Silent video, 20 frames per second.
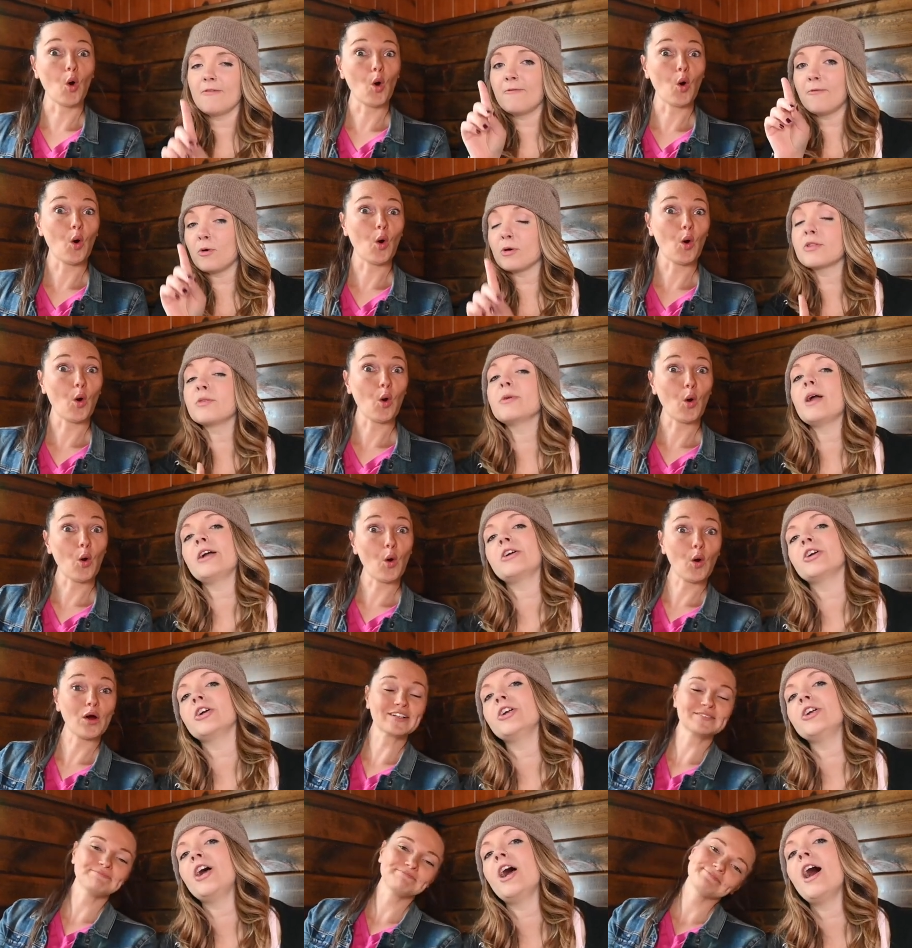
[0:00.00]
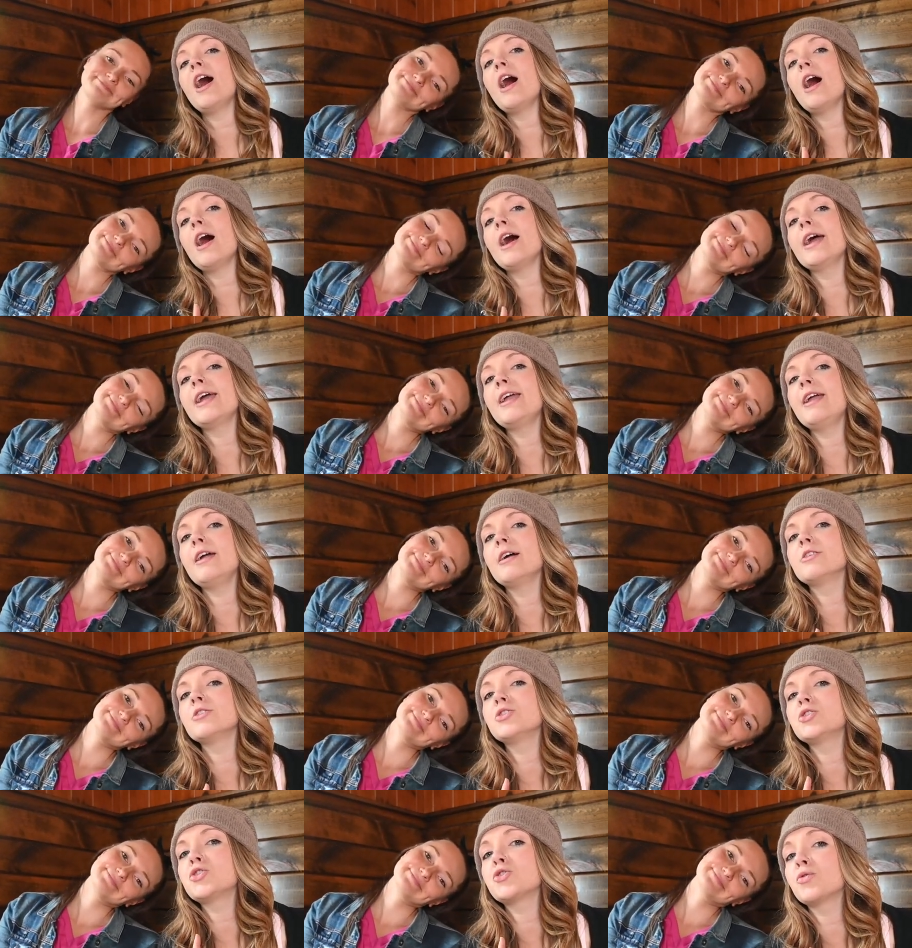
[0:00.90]
Speaker 1: for the record,
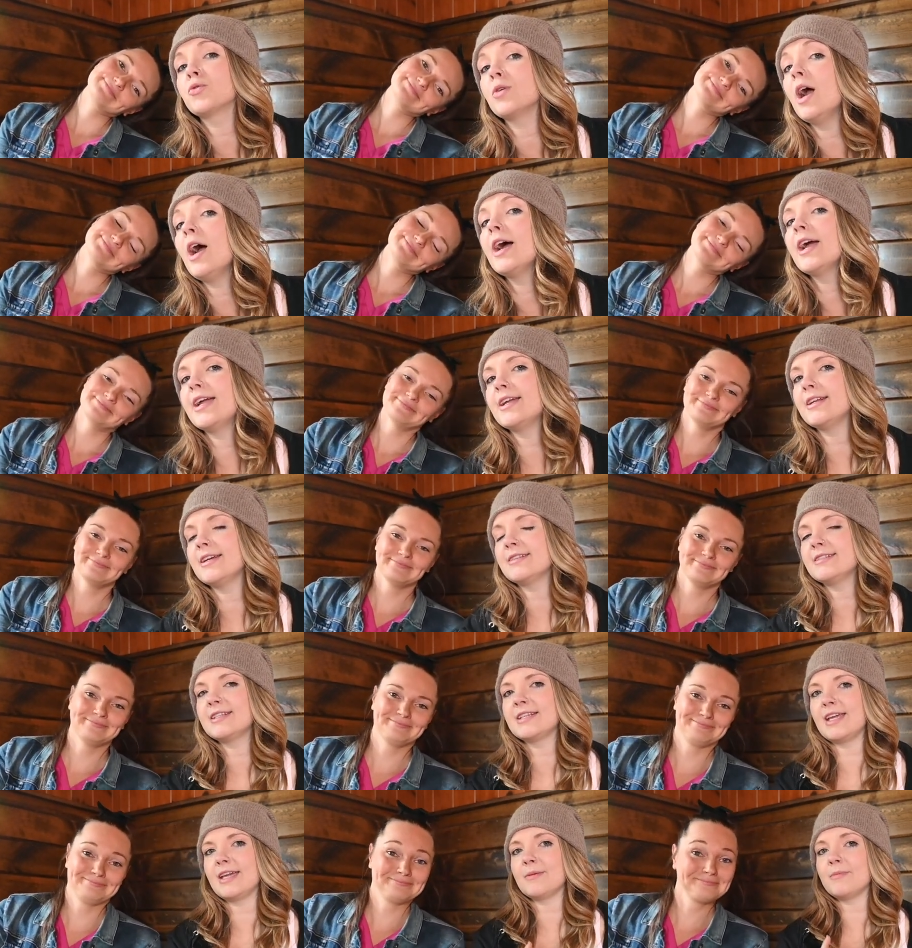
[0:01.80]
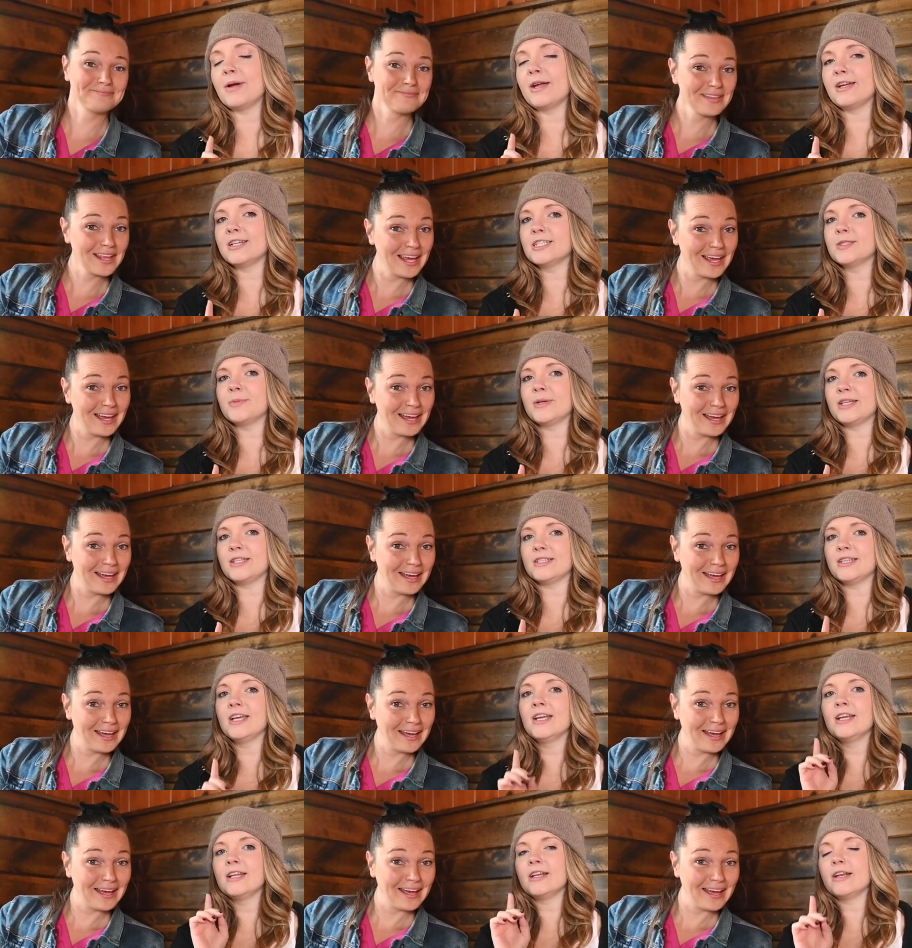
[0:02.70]
I tried to get my
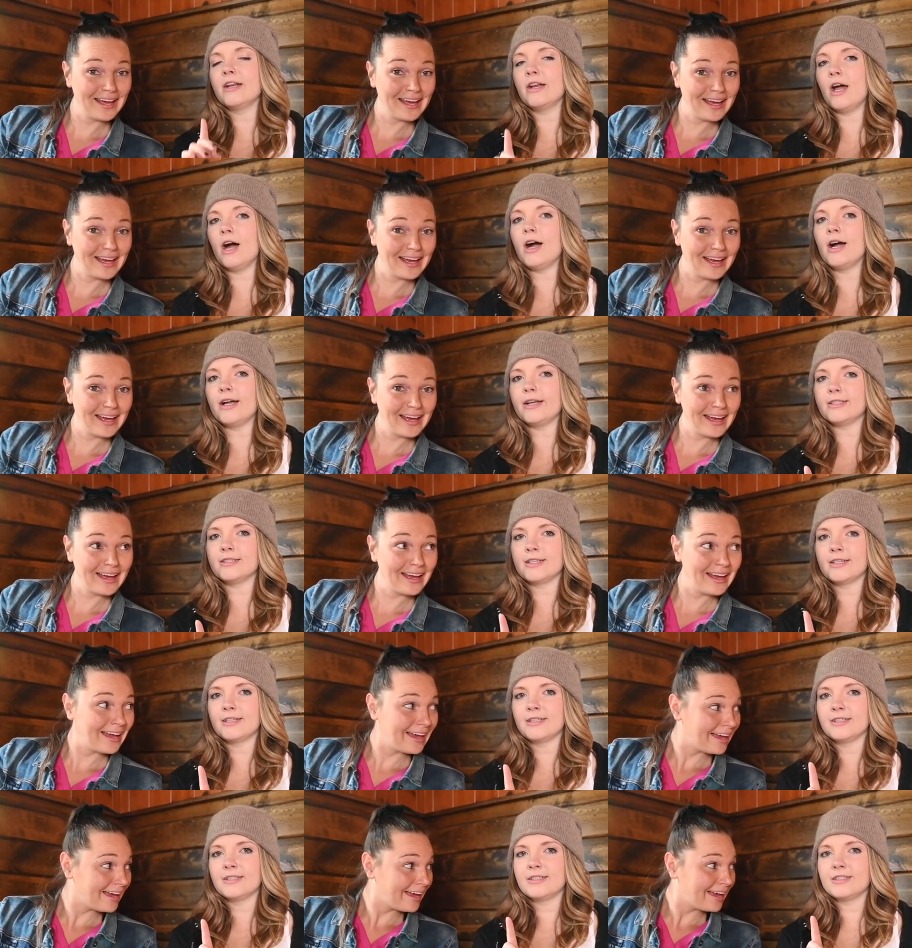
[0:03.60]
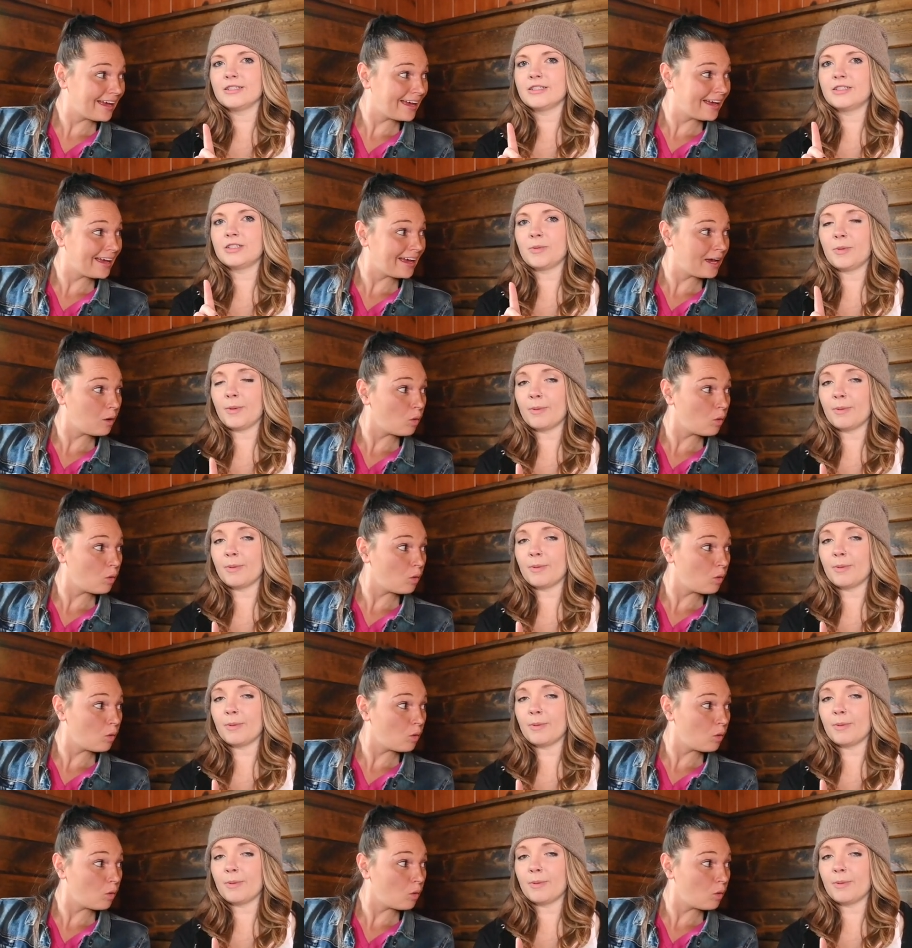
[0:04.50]
husband not to